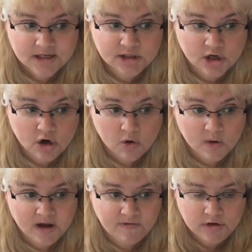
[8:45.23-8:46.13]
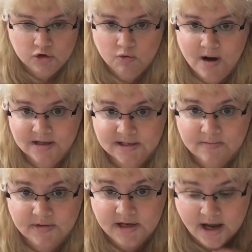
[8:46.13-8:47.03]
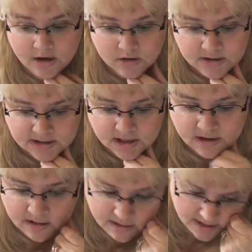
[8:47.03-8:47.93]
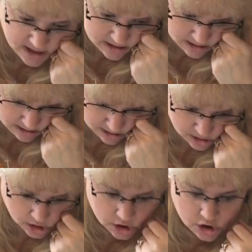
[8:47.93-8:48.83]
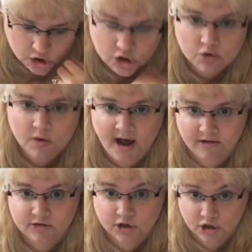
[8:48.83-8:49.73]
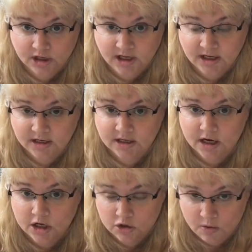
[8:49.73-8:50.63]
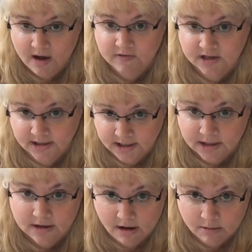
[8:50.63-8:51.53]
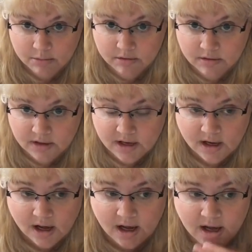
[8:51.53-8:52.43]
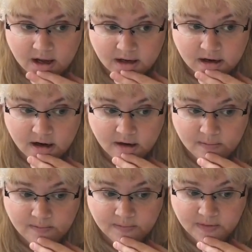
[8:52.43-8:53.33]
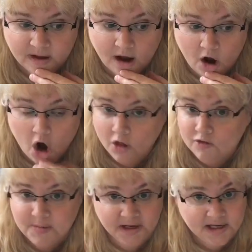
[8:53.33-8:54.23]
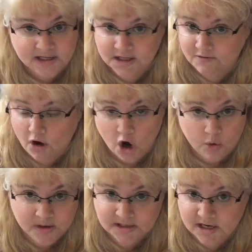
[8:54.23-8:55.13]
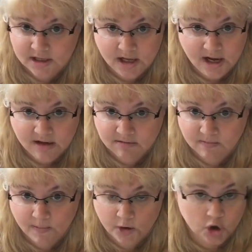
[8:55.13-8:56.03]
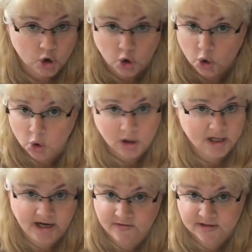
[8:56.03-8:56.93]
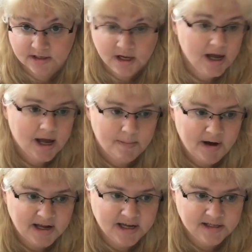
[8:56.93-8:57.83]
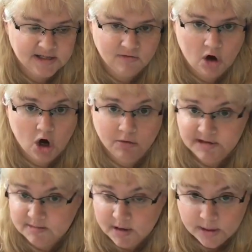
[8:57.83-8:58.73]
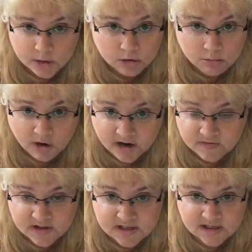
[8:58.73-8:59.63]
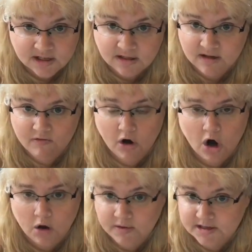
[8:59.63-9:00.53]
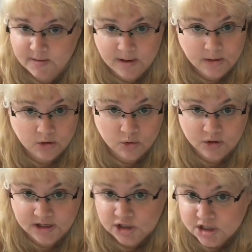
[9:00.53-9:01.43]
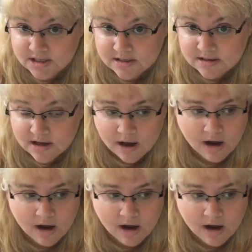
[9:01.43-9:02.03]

So if you want something else, then you have to cook it, you have to clean it up. And all of my kids have always done that their whole lives. My kids have always made their own breakfast. They've always made their own lunches.